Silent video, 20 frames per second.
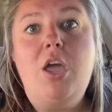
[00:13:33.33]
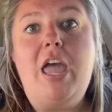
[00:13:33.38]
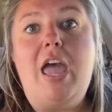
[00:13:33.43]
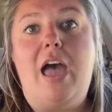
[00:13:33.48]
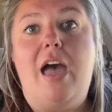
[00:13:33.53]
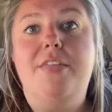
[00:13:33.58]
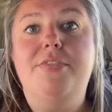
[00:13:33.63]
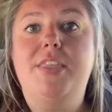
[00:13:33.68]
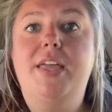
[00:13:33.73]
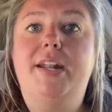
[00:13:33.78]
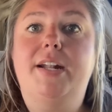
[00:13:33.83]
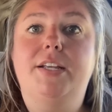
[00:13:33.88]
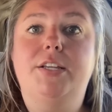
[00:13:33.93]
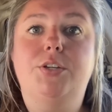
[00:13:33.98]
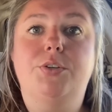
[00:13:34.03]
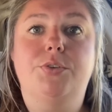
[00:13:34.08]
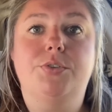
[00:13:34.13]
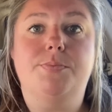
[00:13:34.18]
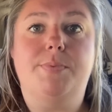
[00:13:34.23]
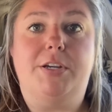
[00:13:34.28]
and then I
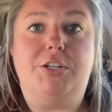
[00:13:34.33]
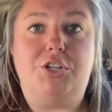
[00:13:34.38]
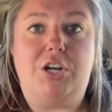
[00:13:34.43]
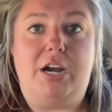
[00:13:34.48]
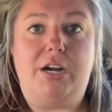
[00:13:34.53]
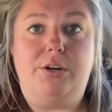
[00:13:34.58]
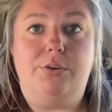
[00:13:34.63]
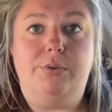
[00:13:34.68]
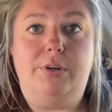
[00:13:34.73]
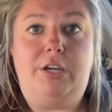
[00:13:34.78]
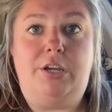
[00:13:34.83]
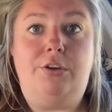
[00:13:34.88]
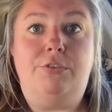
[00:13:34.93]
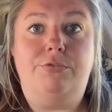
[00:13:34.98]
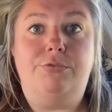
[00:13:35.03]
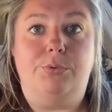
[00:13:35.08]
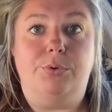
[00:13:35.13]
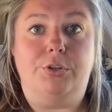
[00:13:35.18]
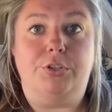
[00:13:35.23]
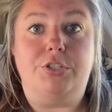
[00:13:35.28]
use my Jackery
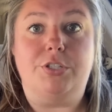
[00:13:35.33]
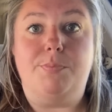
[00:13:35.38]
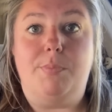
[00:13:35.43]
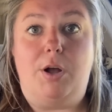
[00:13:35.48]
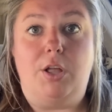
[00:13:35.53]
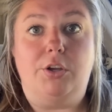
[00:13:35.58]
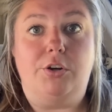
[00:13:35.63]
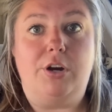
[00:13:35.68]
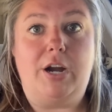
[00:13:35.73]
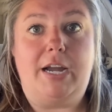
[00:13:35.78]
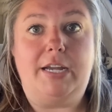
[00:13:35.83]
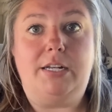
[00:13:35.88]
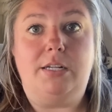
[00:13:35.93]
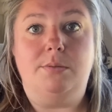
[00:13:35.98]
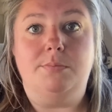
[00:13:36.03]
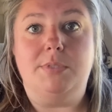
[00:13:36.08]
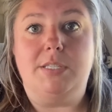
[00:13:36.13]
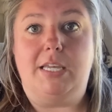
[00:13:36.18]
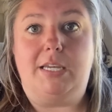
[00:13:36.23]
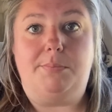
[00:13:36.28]
for smaller
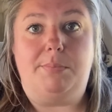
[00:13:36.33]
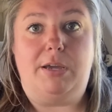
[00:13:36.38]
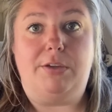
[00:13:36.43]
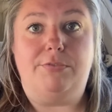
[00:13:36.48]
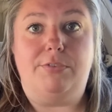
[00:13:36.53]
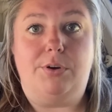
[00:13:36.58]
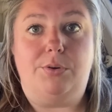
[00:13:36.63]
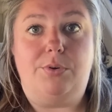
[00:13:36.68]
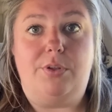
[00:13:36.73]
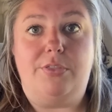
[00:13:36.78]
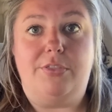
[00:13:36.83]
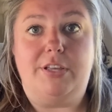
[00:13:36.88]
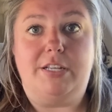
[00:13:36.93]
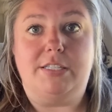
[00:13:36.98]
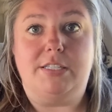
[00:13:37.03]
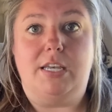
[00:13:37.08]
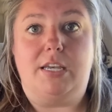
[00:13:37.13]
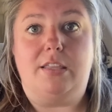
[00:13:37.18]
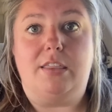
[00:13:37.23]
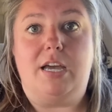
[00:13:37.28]
items like my phone and
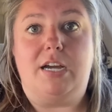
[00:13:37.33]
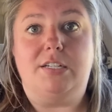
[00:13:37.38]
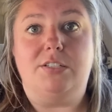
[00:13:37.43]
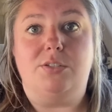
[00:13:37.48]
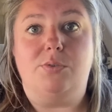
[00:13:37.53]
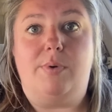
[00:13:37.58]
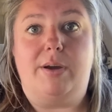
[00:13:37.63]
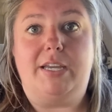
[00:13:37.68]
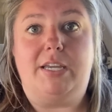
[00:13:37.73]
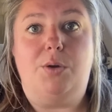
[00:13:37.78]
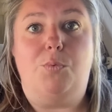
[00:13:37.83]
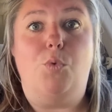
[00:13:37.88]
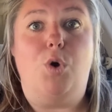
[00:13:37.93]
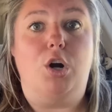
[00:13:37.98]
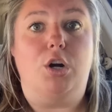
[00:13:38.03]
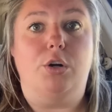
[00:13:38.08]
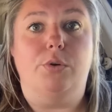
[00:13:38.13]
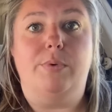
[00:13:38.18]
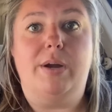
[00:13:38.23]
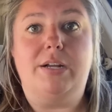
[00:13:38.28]
things like that, so I can
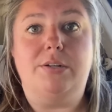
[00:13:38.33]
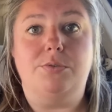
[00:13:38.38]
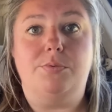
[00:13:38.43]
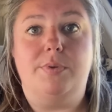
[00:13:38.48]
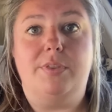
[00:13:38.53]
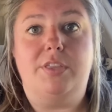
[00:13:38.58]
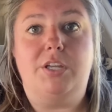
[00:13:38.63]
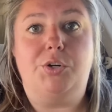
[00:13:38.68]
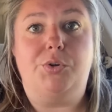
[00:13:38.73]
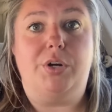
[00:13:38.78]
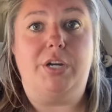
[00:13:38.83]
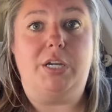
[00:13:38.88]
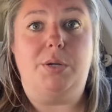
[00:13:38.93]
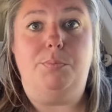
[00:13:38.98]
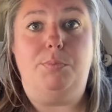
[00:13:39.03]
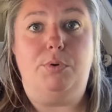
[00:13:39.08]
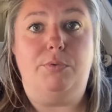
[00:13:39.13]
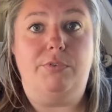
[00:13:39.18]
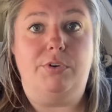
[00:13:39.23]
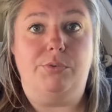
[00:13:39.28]
walk around with it, or I can
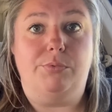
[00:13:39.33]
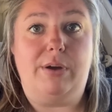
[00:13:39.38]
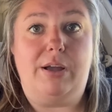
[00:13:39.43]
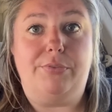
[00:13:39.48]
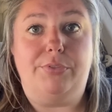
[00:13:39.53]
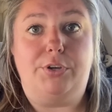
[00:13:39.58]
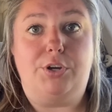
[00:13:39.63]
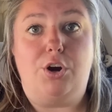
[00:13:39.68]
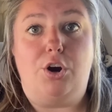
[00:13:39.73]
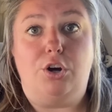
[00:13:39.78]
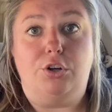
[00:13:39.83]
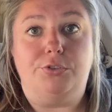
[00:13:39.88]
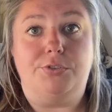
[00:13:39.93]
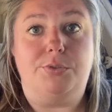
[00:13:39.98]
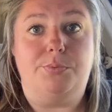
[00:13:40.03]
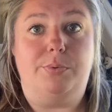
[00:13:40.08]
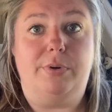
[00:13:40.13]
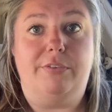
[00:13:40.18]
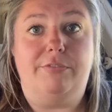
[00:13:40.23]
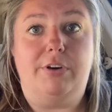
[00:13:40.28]
move it around the car to
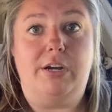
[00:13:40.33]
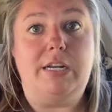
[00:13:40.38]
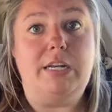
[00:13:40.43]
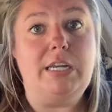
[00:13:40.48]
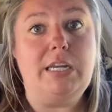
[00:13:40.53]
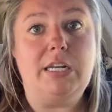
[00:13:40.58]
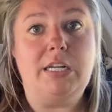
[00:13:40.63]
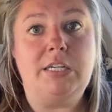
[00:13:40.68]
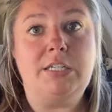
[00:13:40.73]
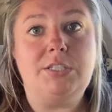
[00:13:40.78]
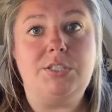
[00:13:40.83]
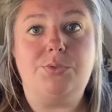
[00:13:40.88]
wherever I need it.